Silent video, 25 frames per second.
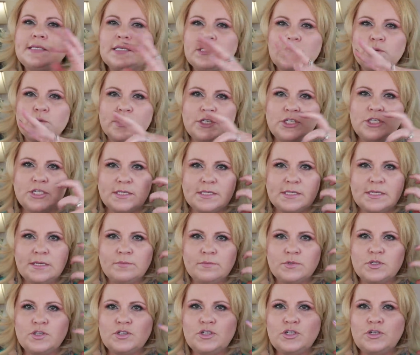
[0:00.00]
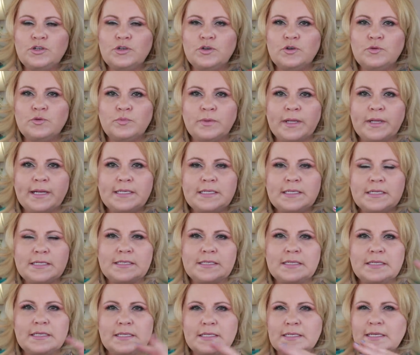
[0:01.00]
This one just seems to blend
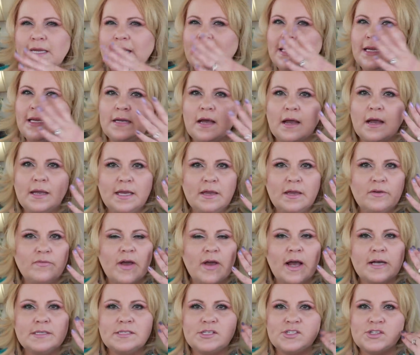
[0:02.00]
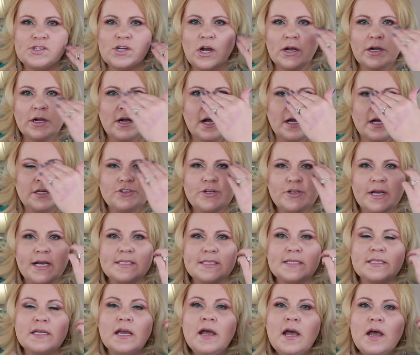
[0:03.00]
into the skin and not give a stark
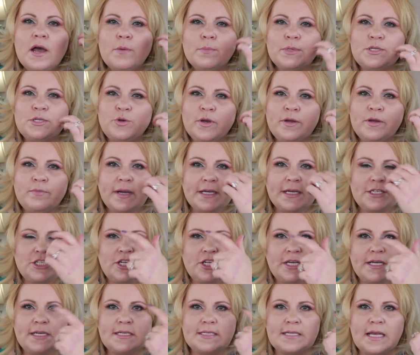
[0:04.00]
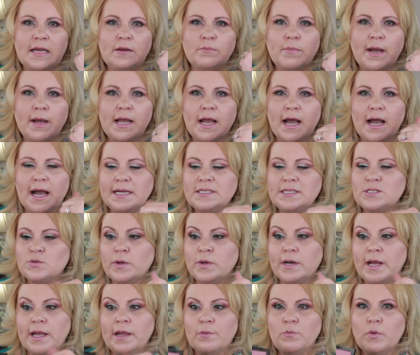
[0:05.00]
contrast between my cheeks and my eyes
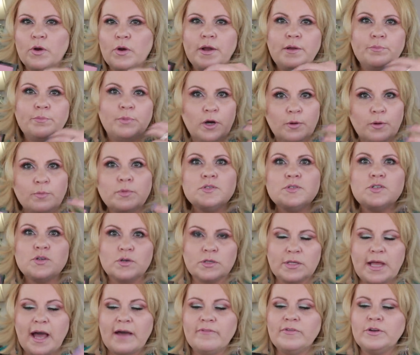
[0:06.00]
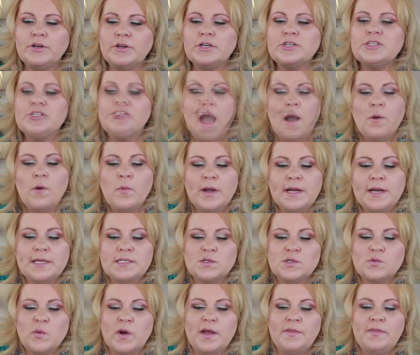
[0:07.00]
when I am wearing purples or lavenders. That one
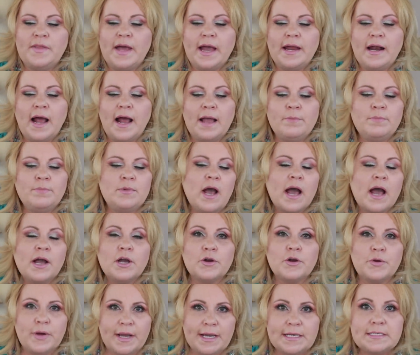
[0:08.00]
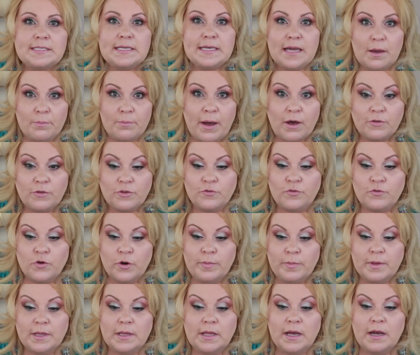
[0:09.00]
is one that I'm not crazy about the
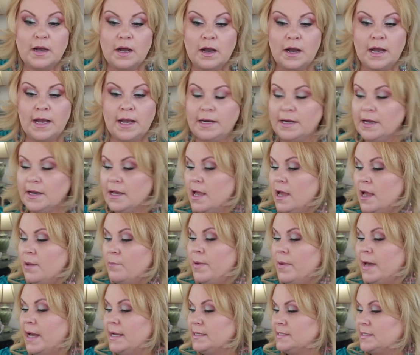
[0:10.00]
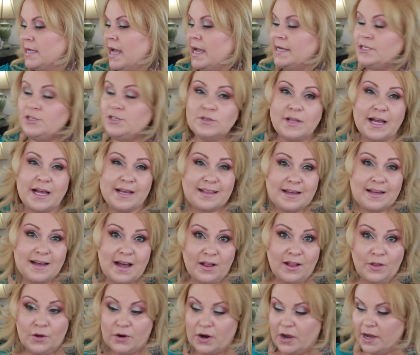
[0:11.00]
formula on, but I do like the
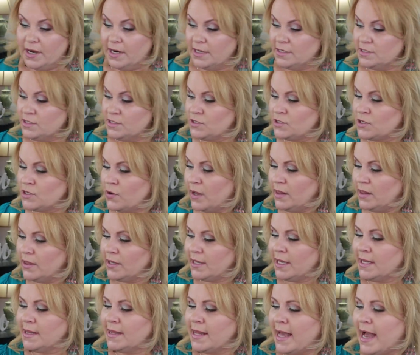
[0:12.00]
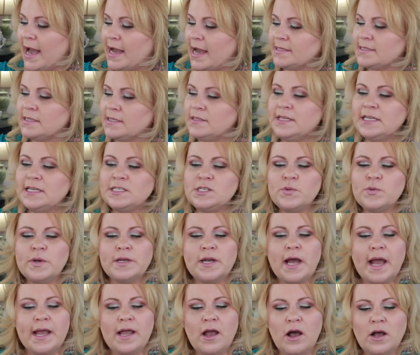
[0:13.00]
color on it. So I look at that. This
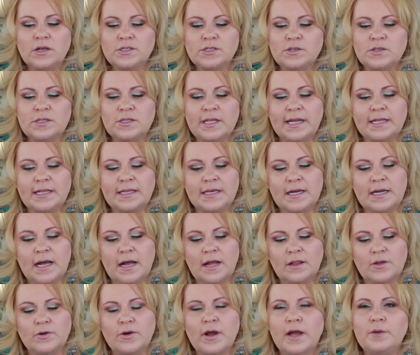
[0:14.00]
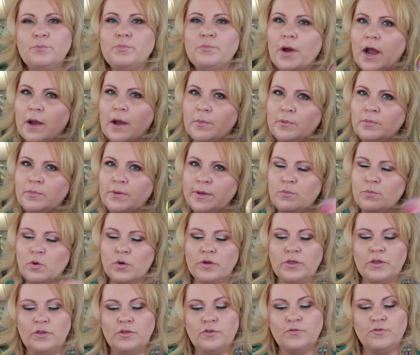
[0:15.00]
one, I also like the color on probably
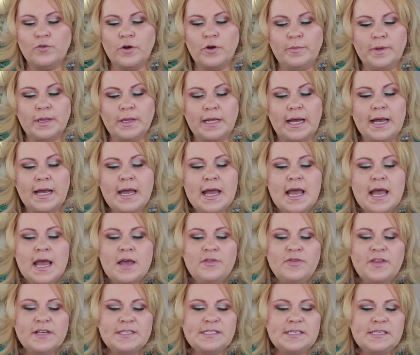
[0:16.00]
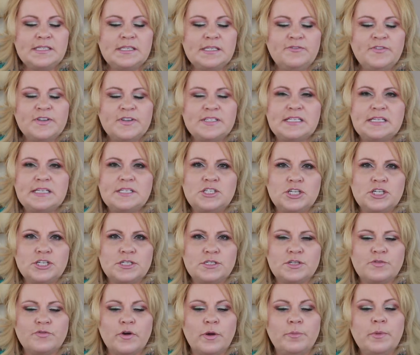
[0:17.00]
more than the formula. This is the
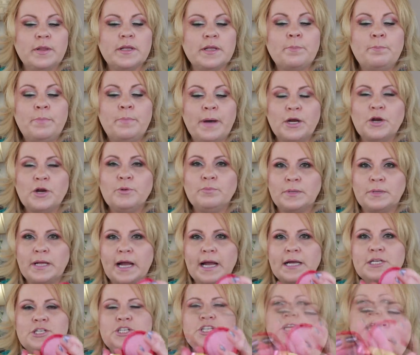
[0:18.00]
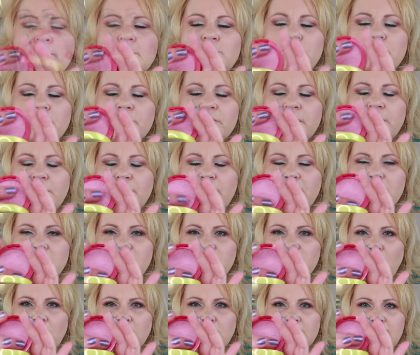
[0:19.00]
Physicians Formula Butter Blush. I'm sure that you guys
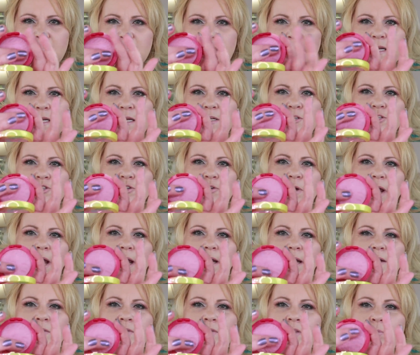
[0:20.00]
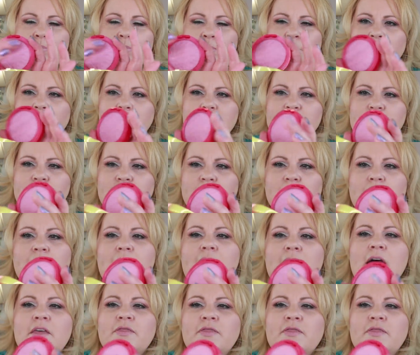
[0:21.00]
have all seen and tried the bronzer.